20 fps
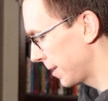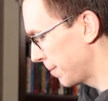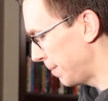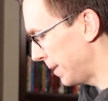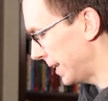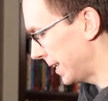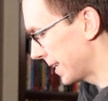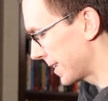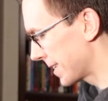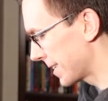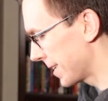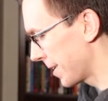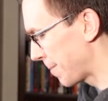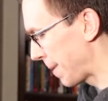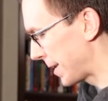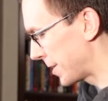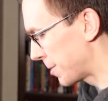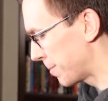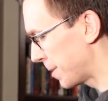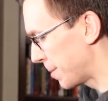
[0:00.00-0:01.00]
because they're
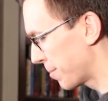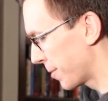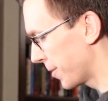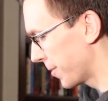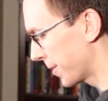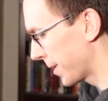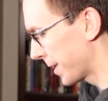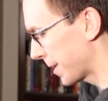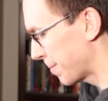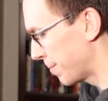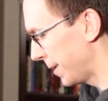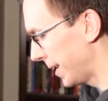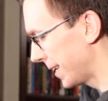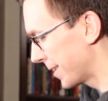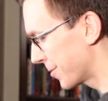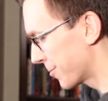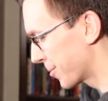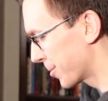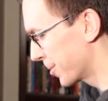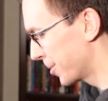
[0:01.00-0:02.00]
meant to be broken,
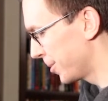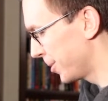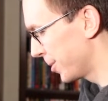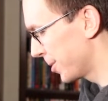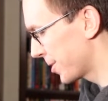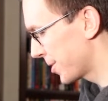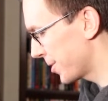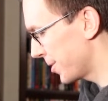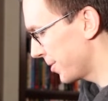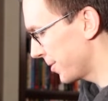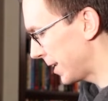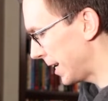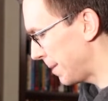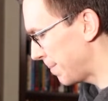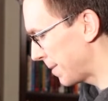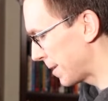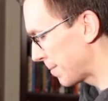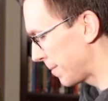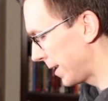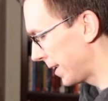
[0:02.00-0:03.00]
but rules to
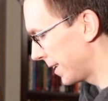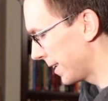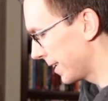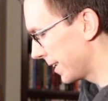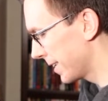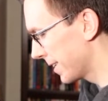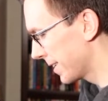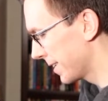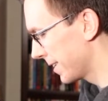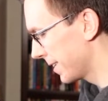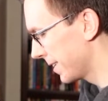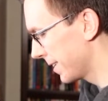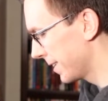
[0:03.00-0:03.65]
keep in mind.